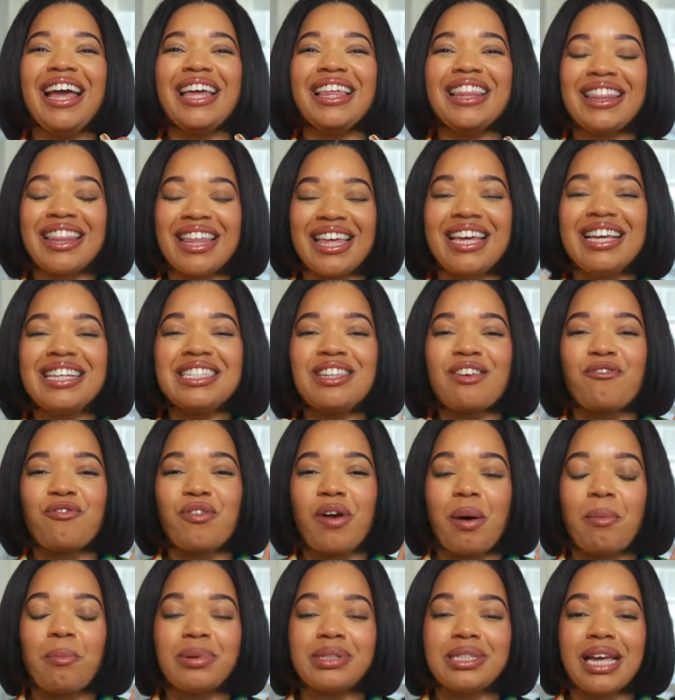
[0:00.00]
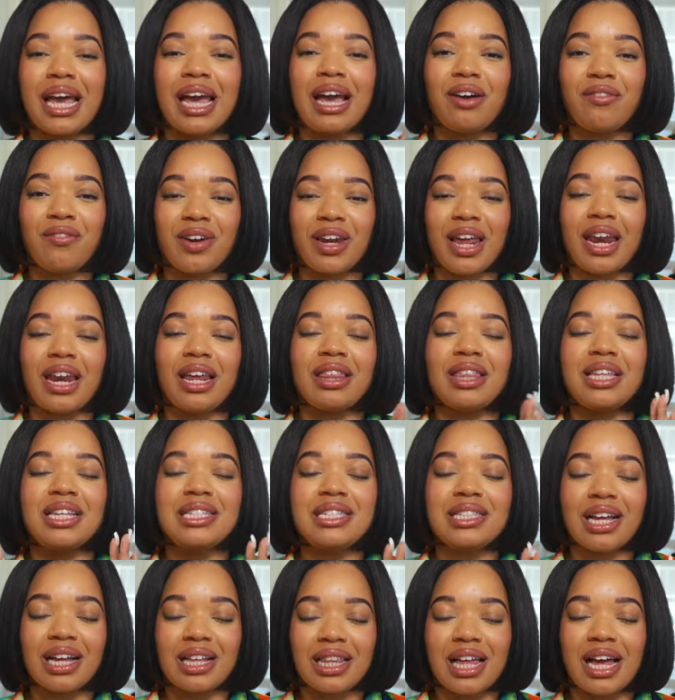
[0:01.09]
This from Bottega Veneta, these
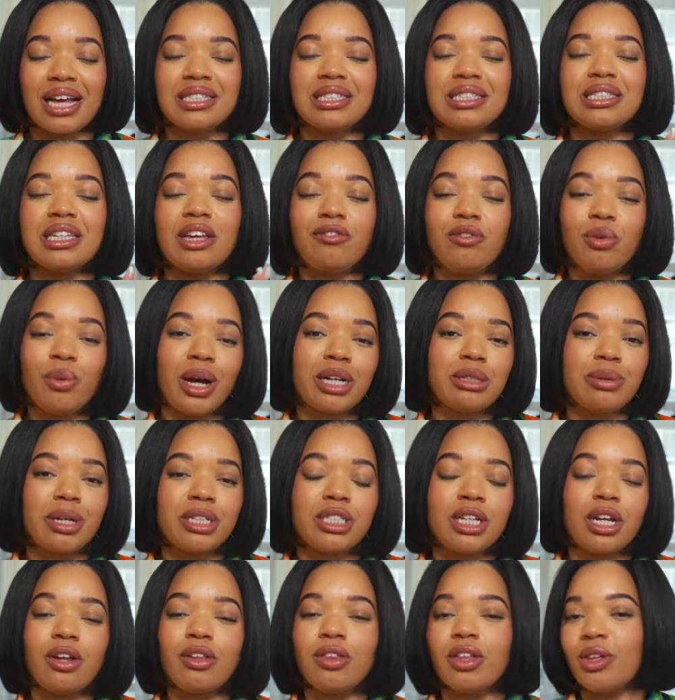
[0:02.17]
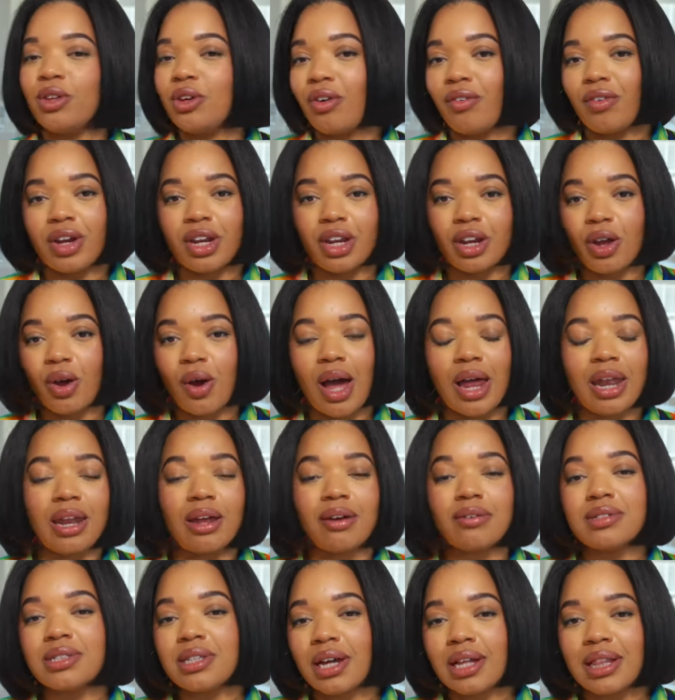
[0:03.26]
sunglasses. If you watch my channel, then you already know I
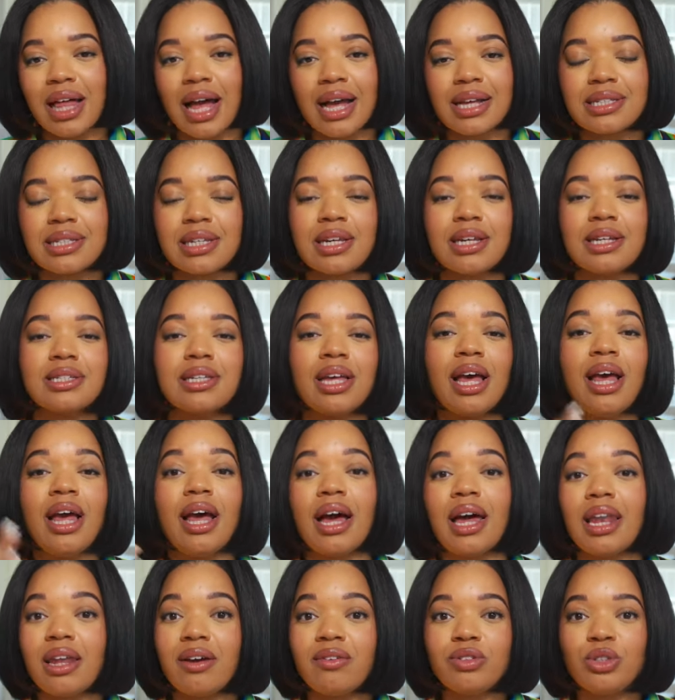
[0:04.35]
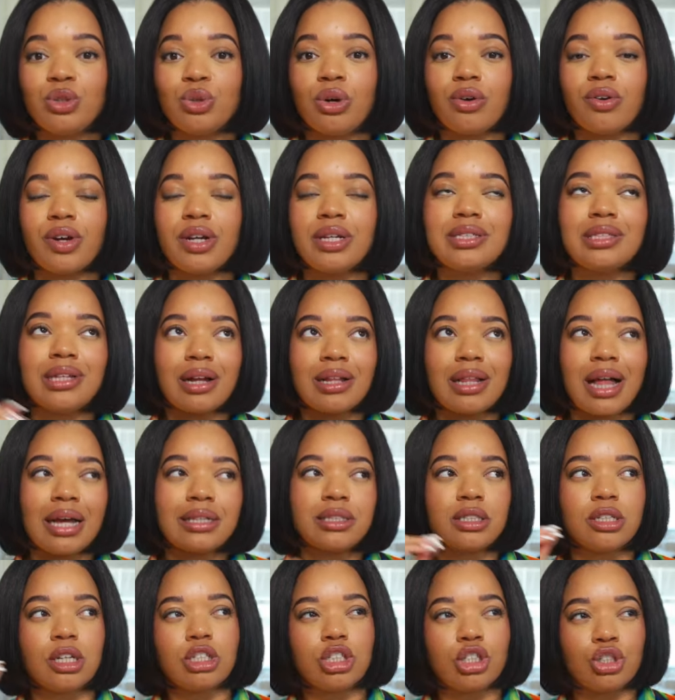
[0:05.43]
love sunglasses. I love jewelry.
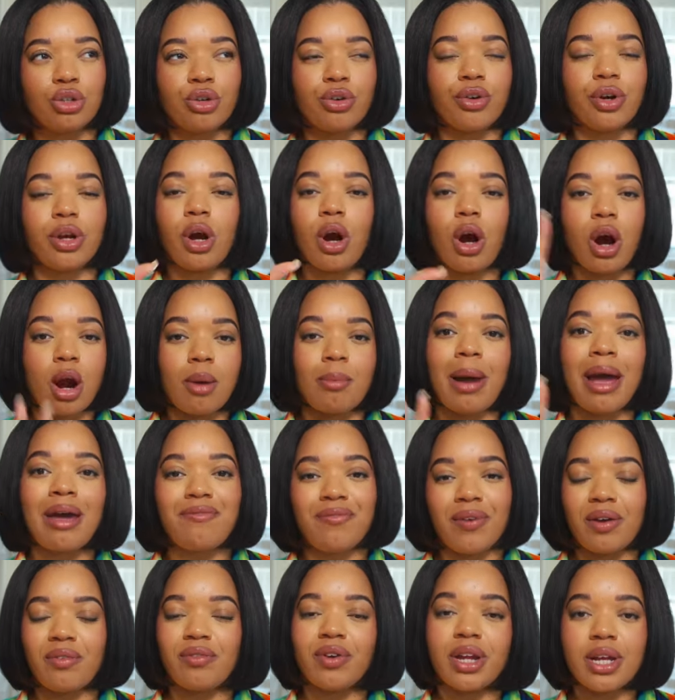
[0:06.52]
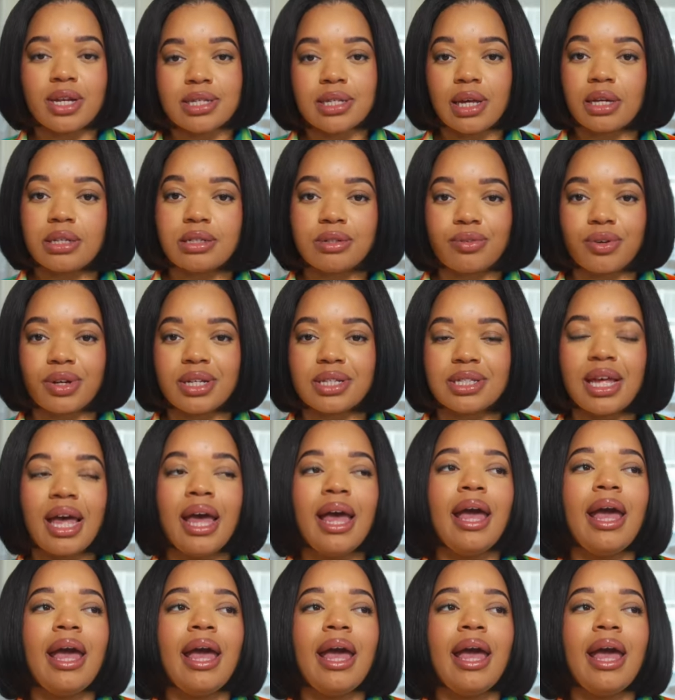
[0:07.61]
Sunglasses and jewelry are my favorite accessories.